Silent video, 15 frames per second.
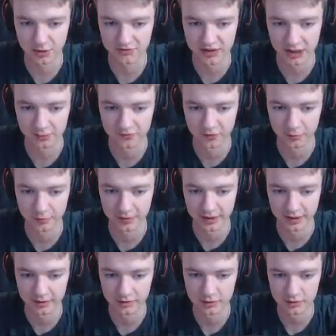know I've came from up
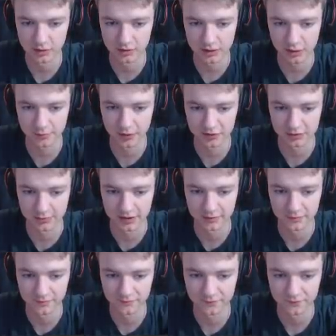here. Oh, hello, Pokimane.
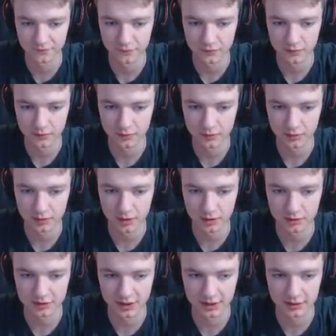
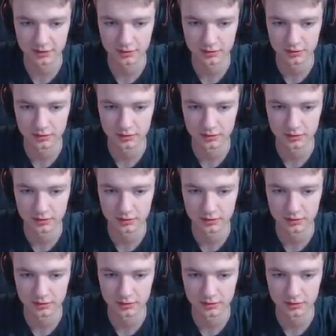Oh, okay.